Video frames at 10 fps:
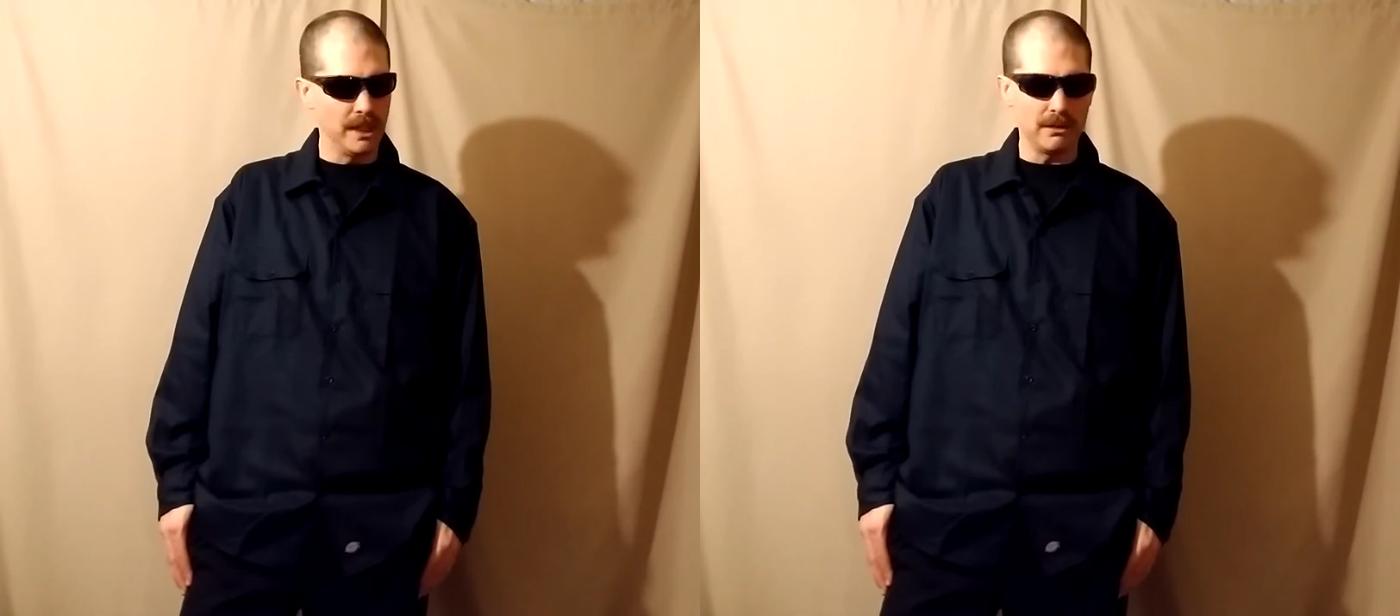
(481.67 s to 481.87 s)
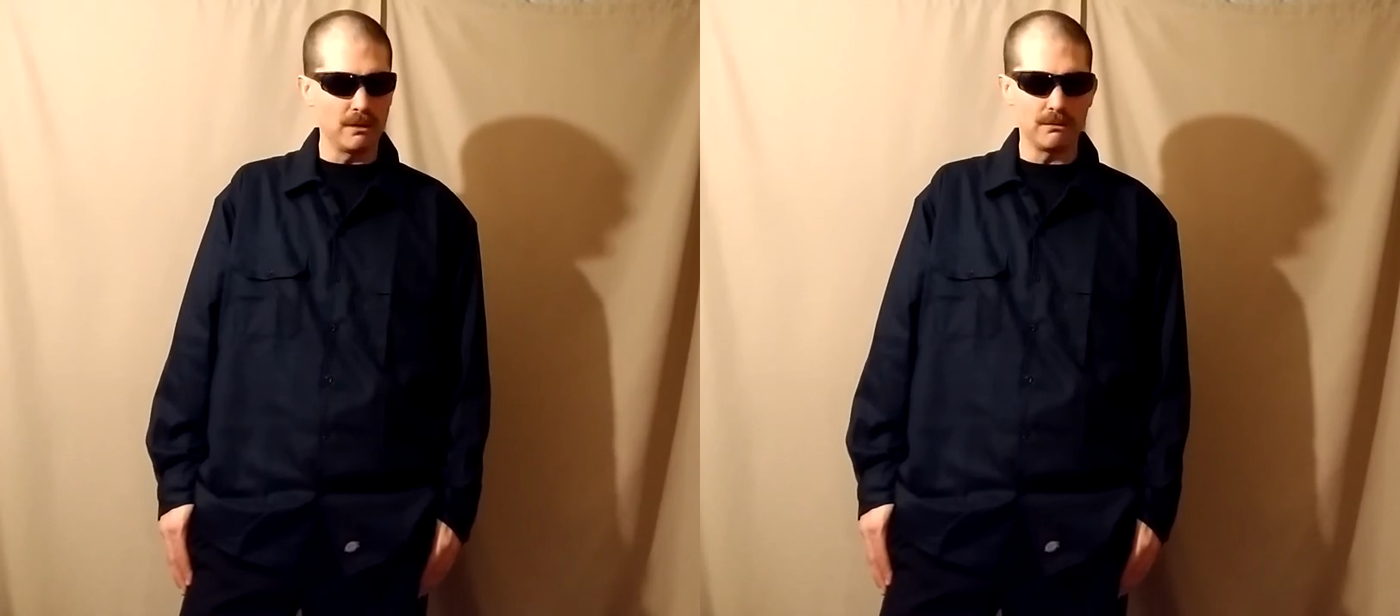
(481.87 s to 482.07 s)

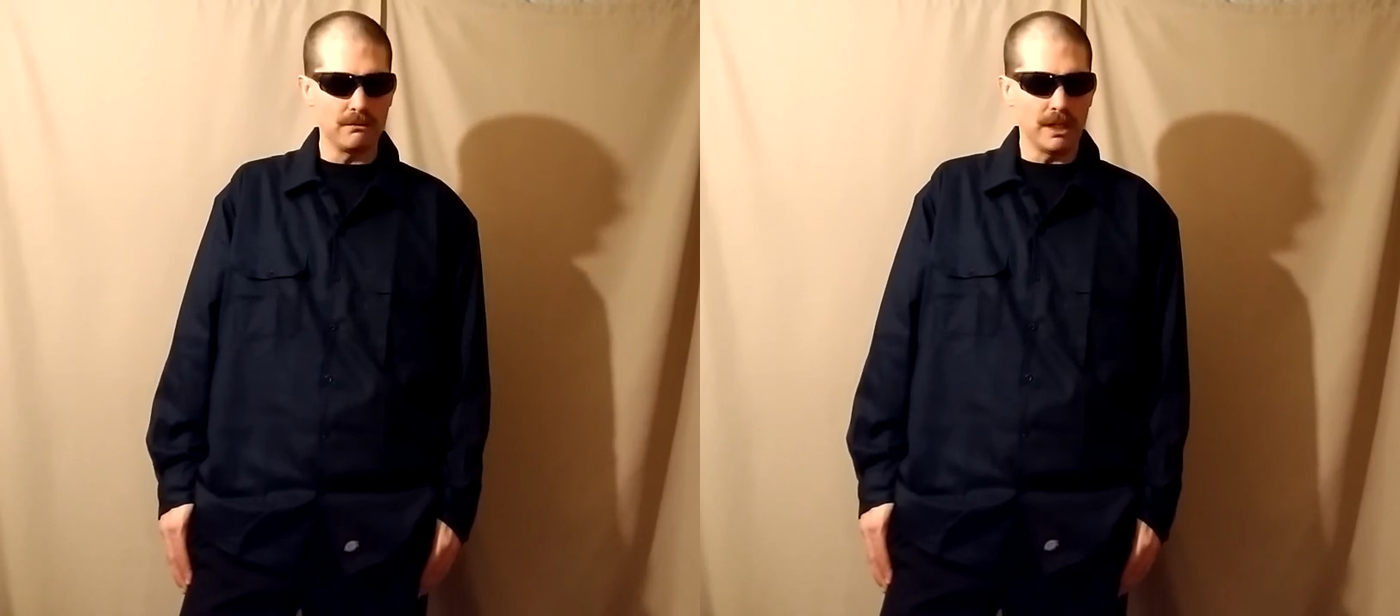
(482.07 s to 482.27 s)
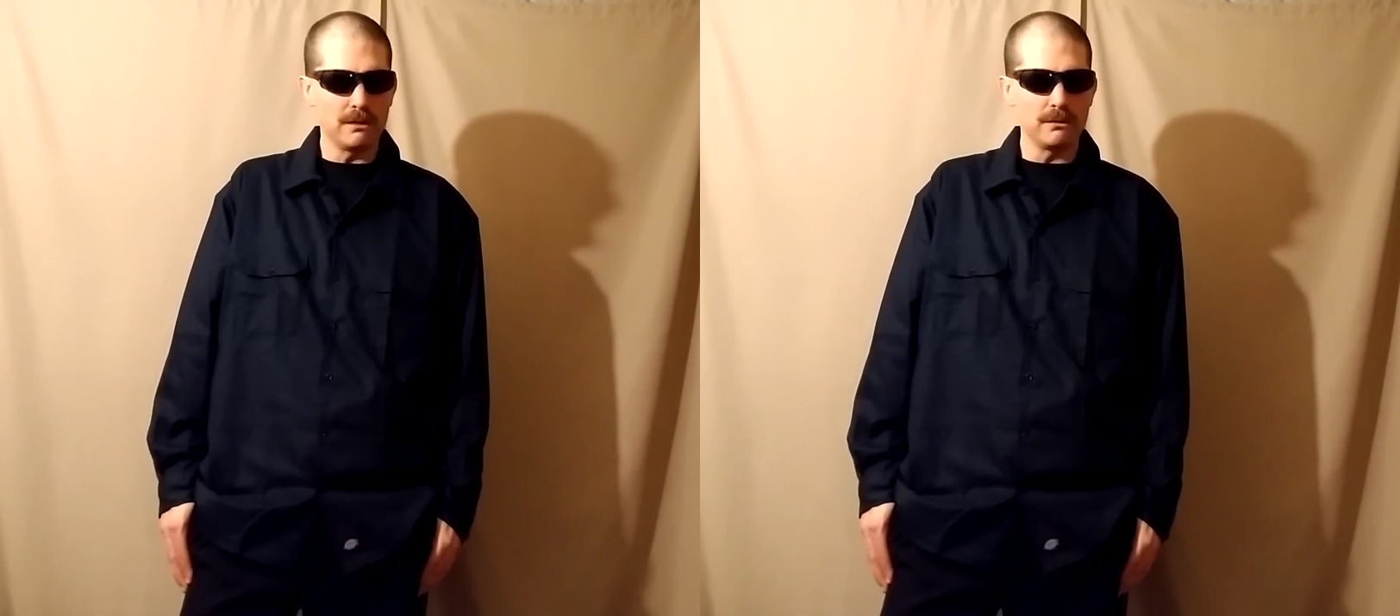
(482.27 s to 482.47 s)
They
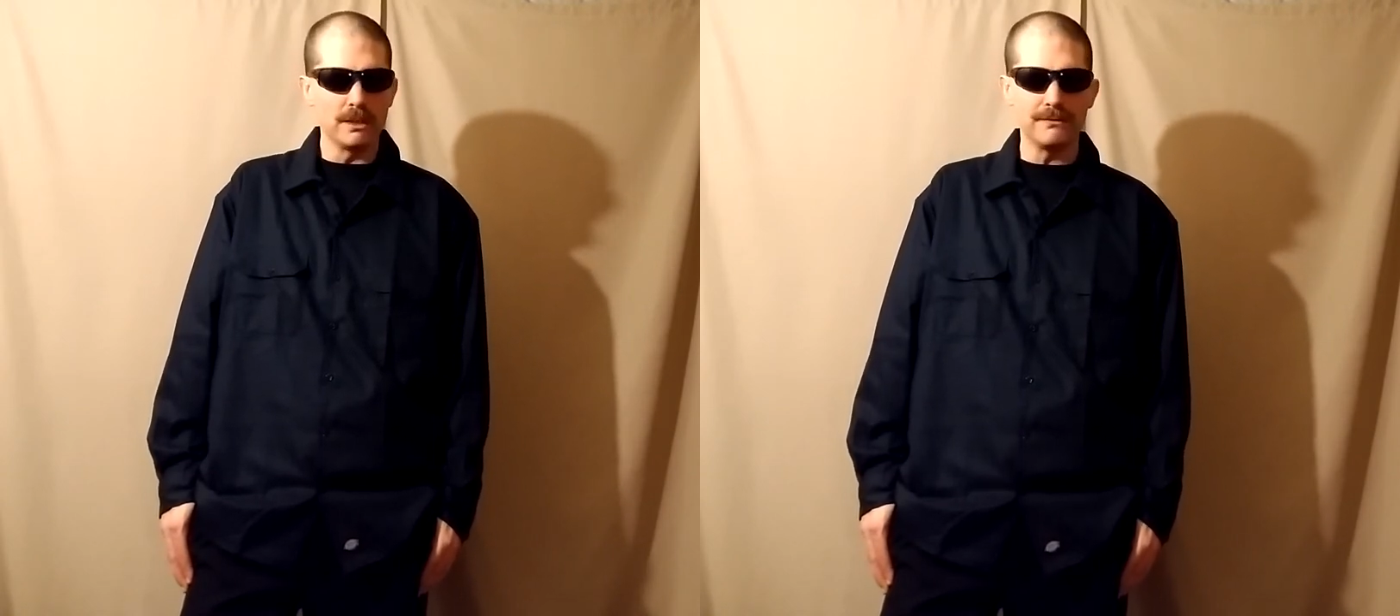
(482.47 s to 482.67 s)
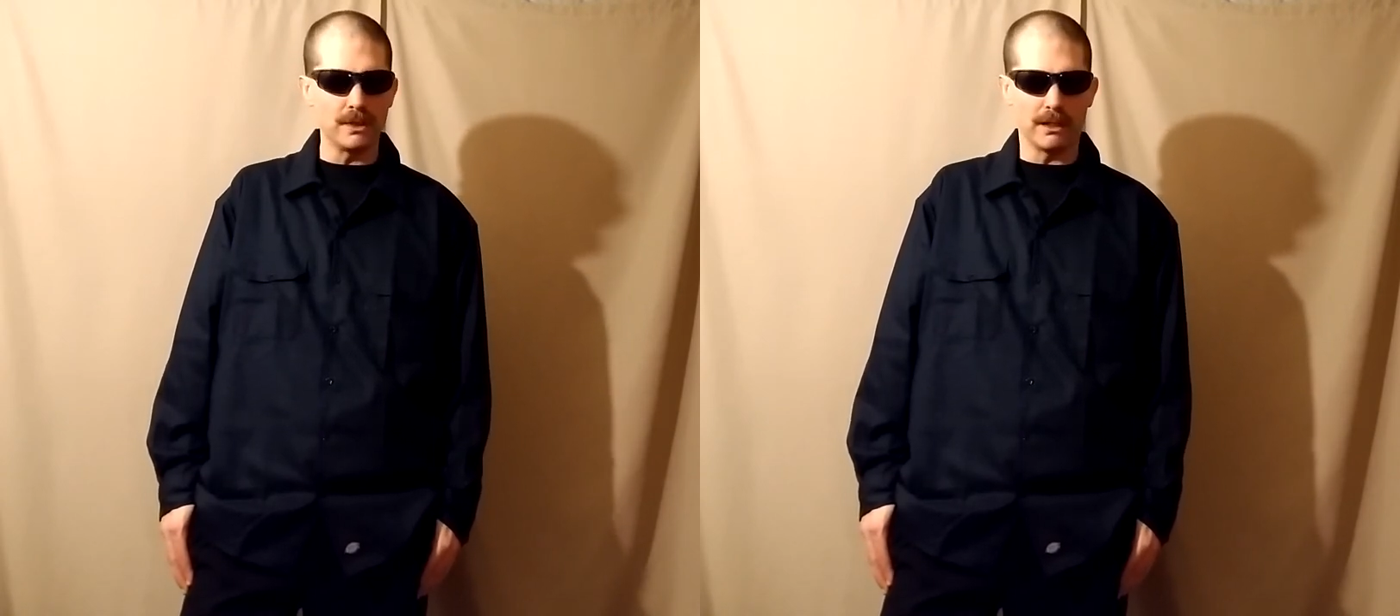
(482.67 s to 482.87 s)
don't, they don't
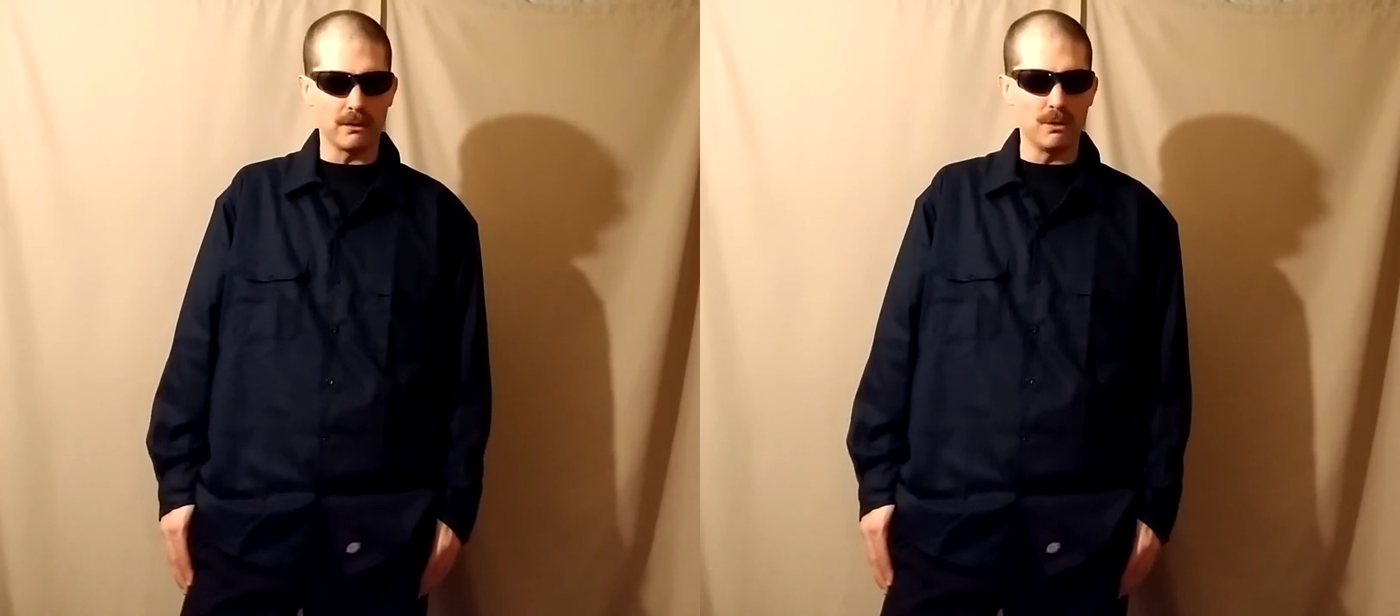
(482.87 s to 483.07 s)
live like